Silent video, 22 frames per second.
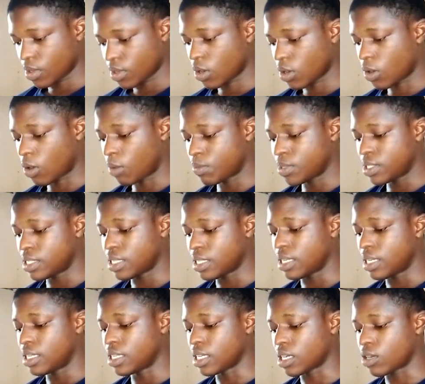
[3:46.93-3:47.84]
copy the
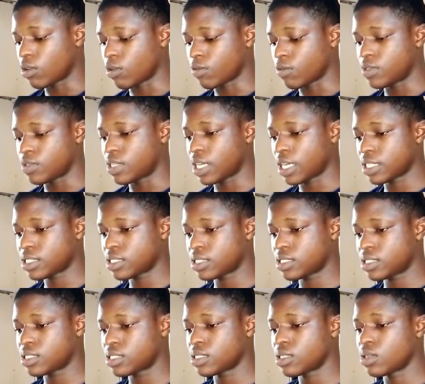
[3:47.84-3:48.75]
link of that
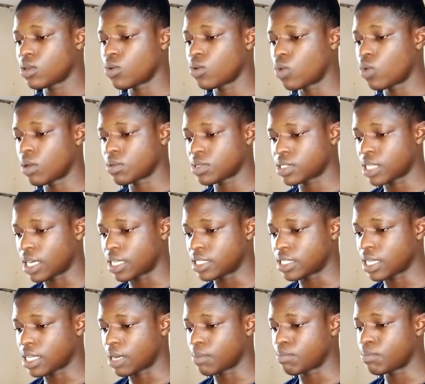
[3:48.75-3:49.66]

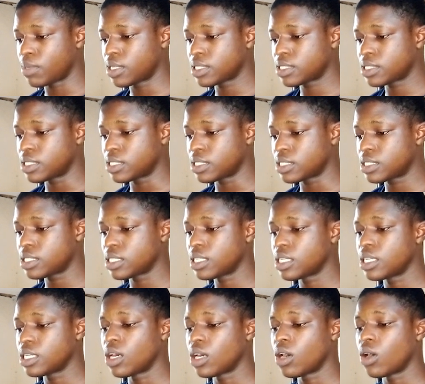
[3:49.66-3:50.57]
website and paste it
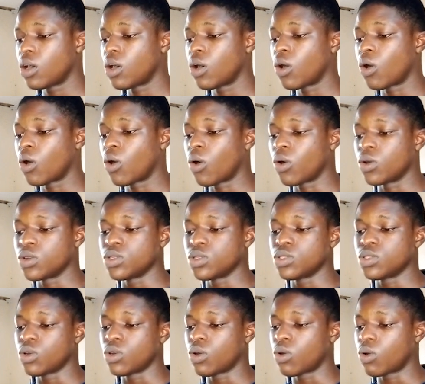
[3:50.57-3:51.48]
on
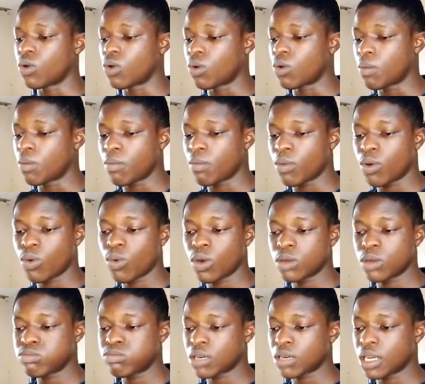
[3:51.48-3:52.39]
your
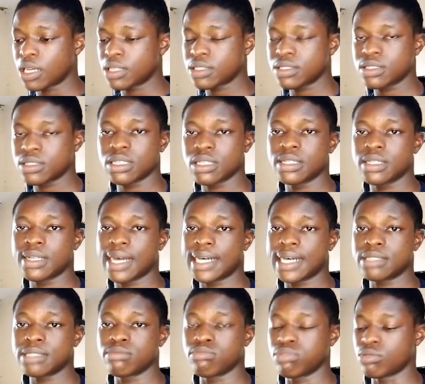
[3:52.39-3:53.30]
WordPress
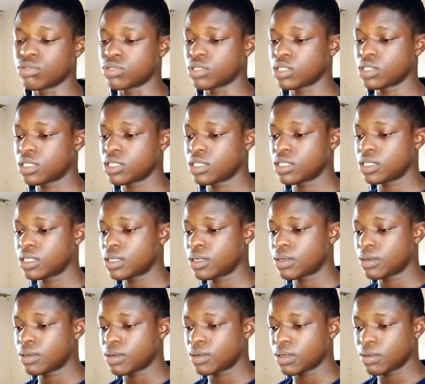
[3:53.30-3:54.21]
dashboard.
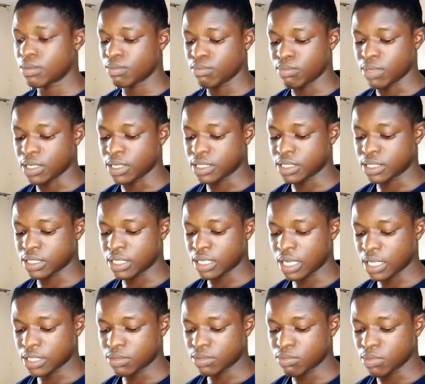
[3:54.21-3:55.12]
But
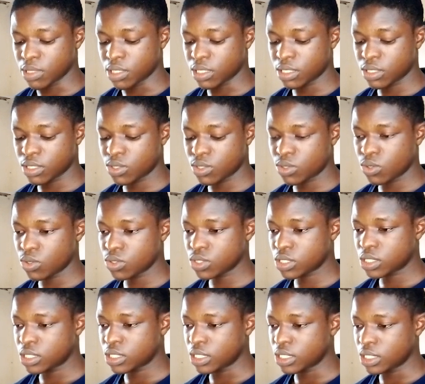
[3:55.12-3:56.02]
get me,
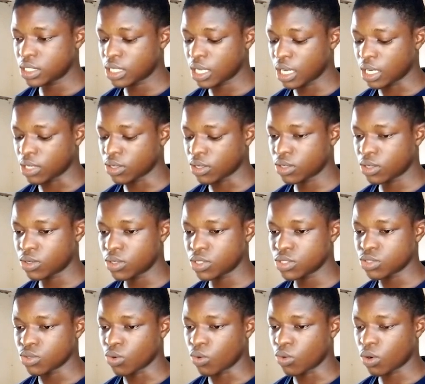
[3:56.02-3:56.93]
those things are not
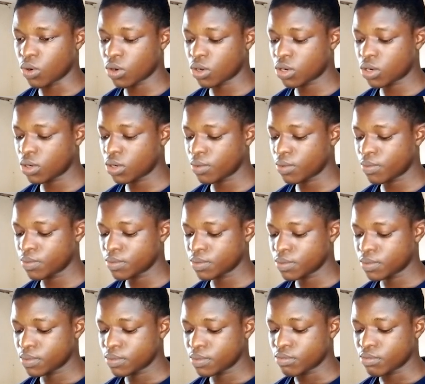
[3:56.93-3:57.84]
going to work,
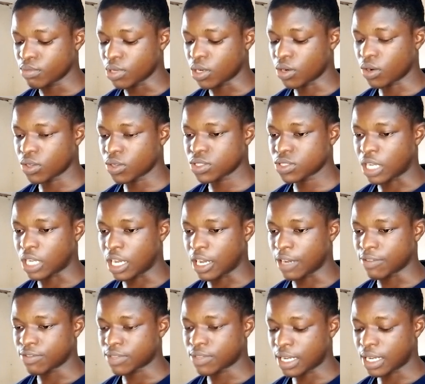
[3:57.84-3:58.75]
because I
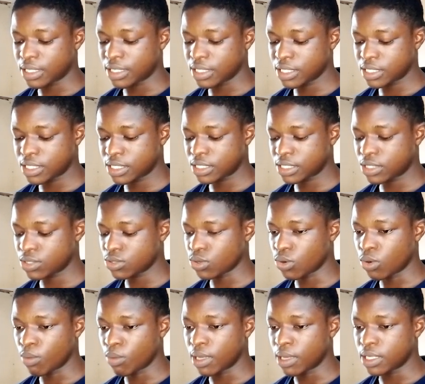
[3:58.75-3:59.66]
have tried it
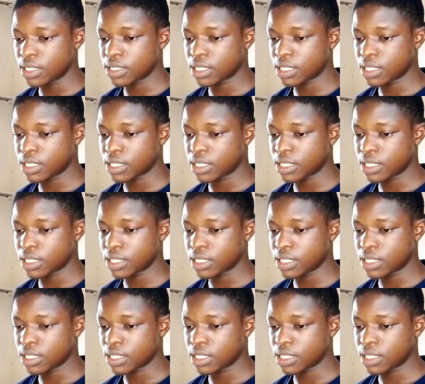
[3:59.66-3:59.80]
so many